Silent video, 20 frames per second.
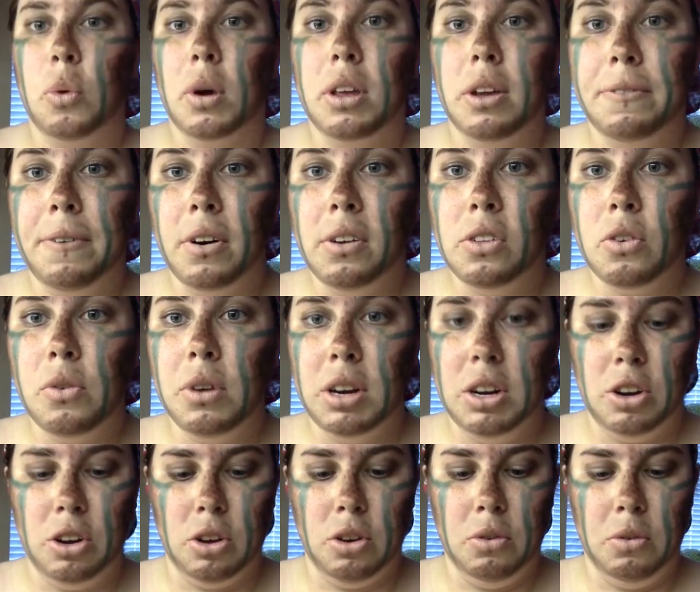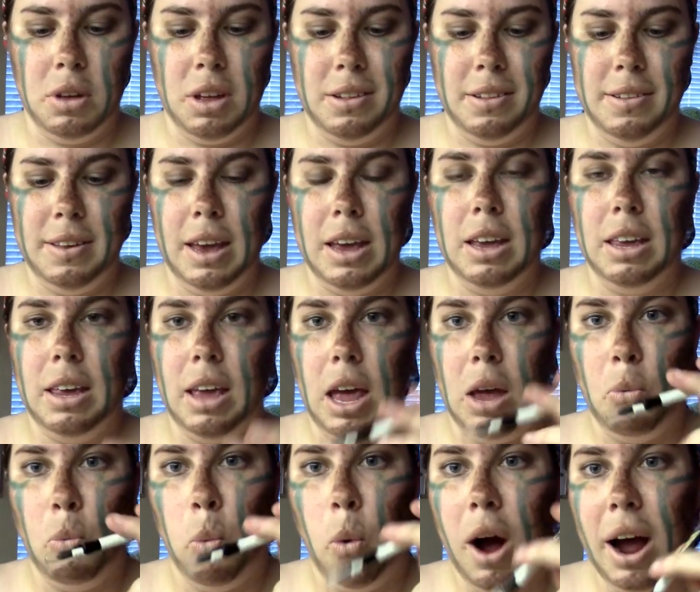what you're first going to do is take
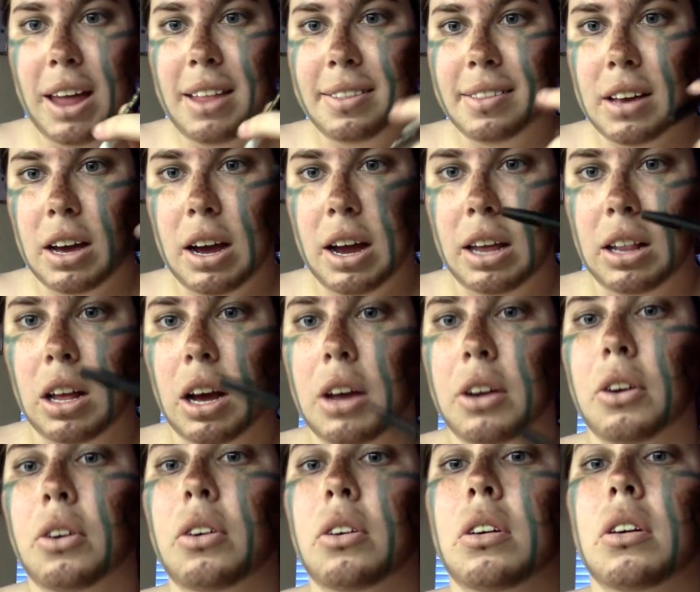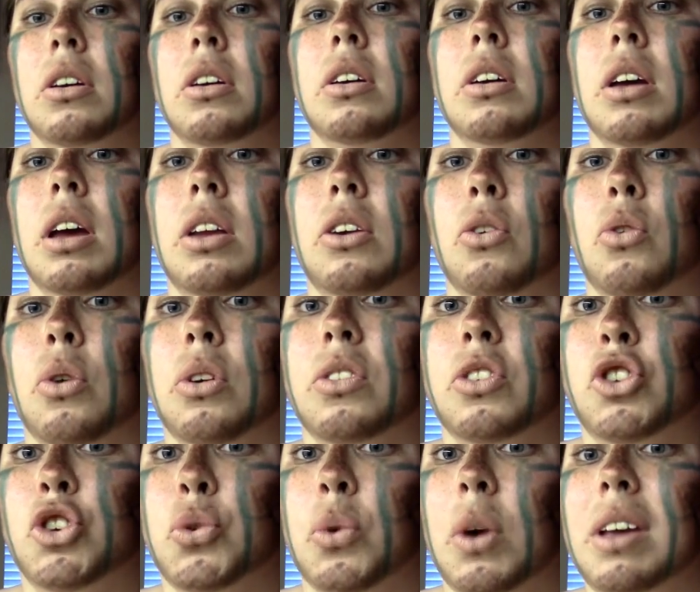a white eyeliner and you're going to
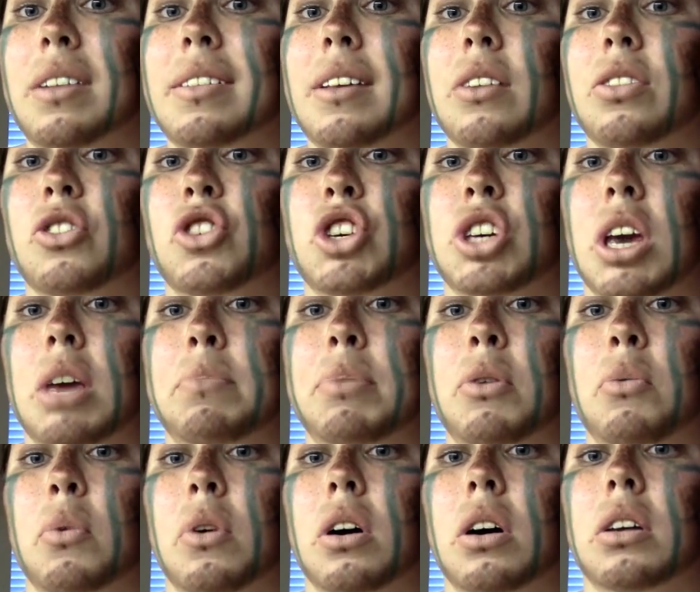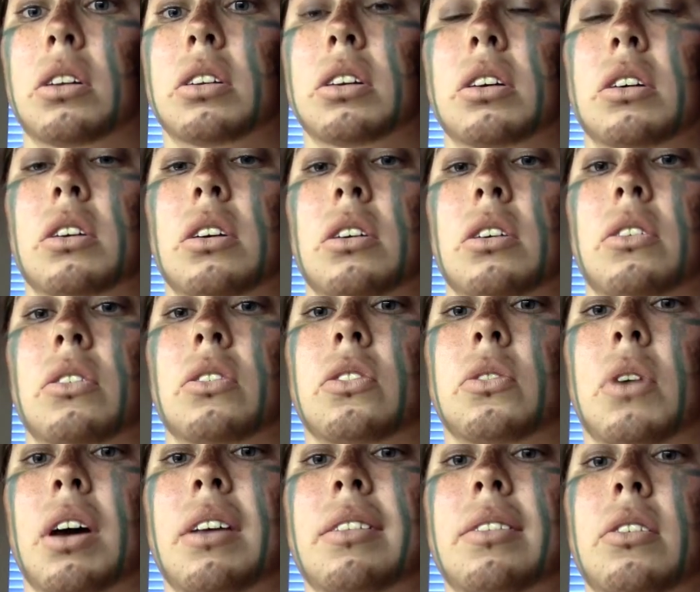trace out the shape you want. So
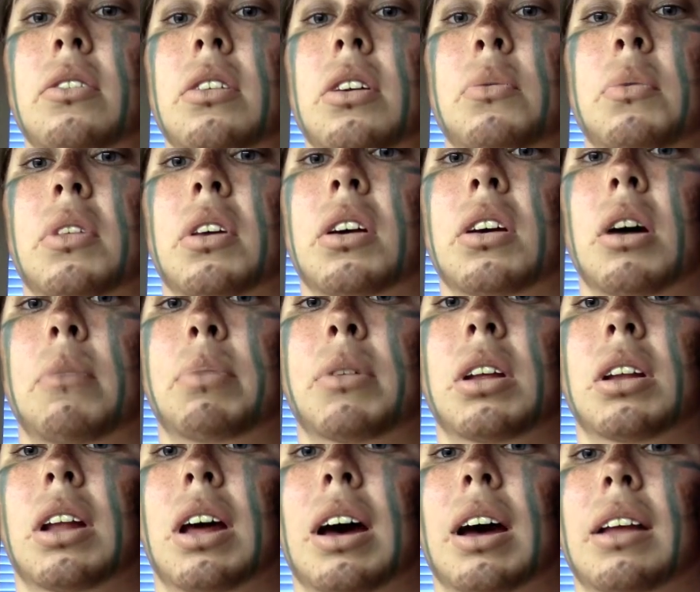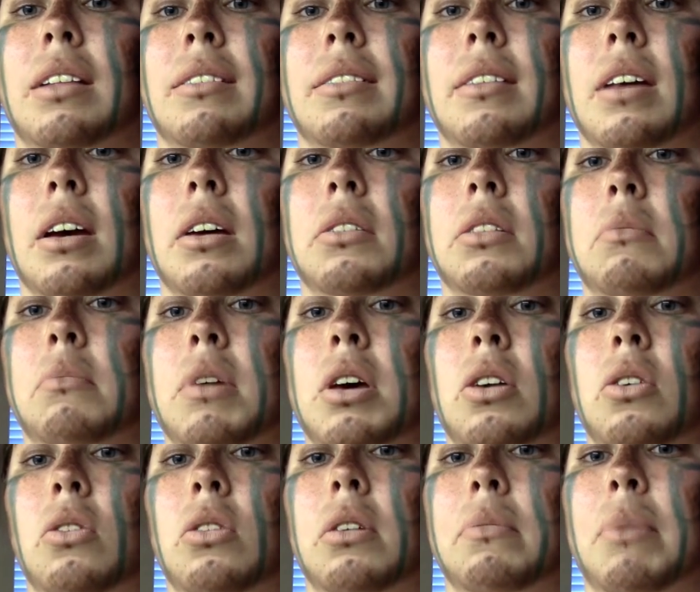I started with a couple of lines down the
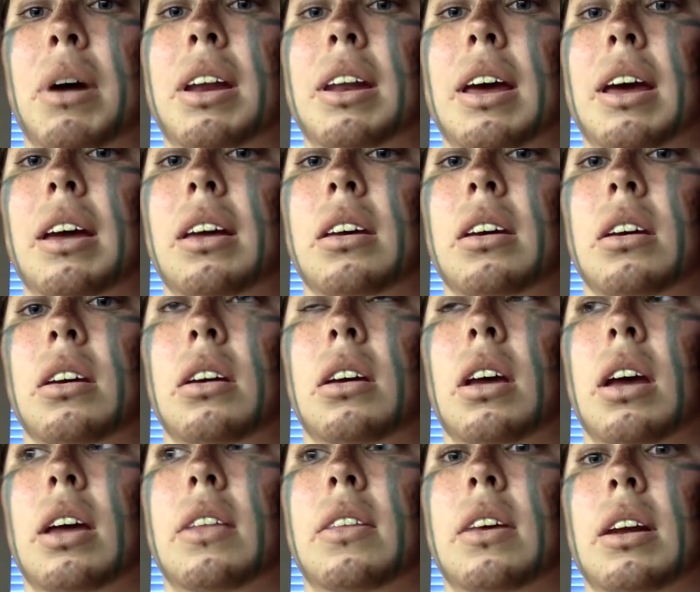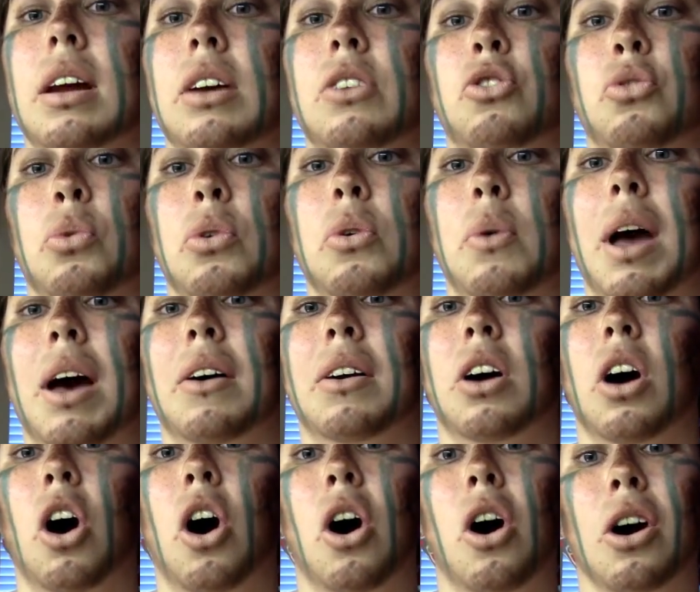middle of my neck and then I drew out
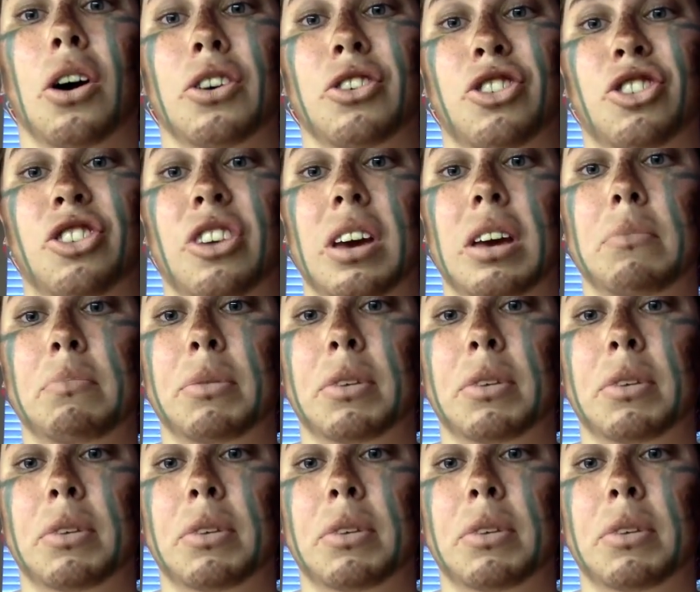a heart shape.